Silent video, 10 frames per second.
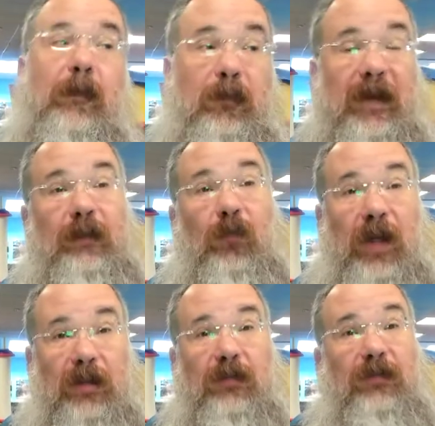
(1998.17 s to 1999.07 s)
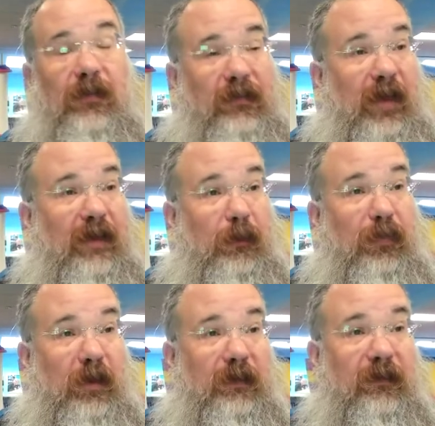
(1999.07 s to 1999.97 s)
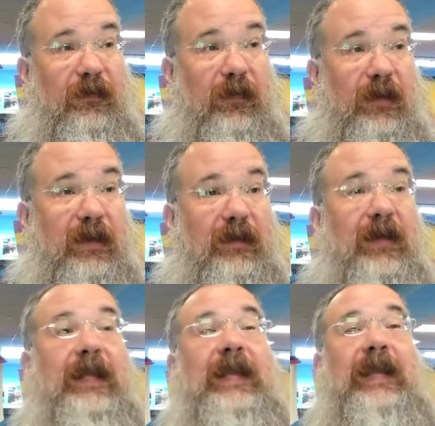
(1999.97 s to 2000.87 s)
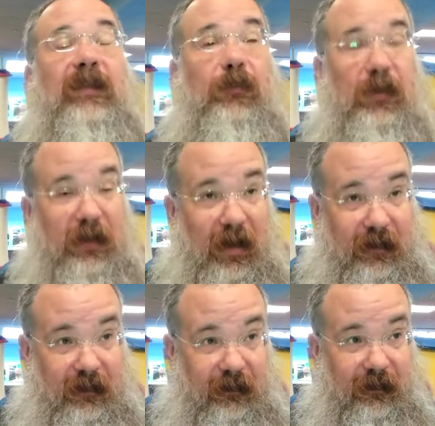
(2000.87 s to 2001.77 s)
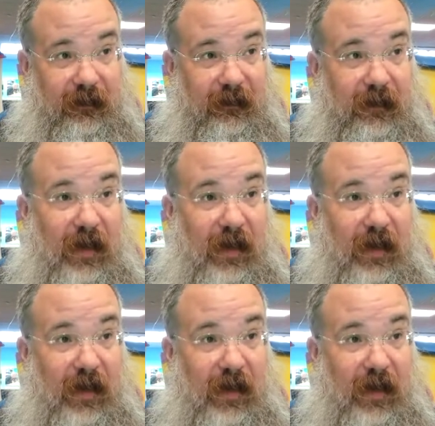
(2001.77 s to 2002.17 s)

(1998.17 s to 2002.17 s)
But when you do set an appointment for it, it's productive.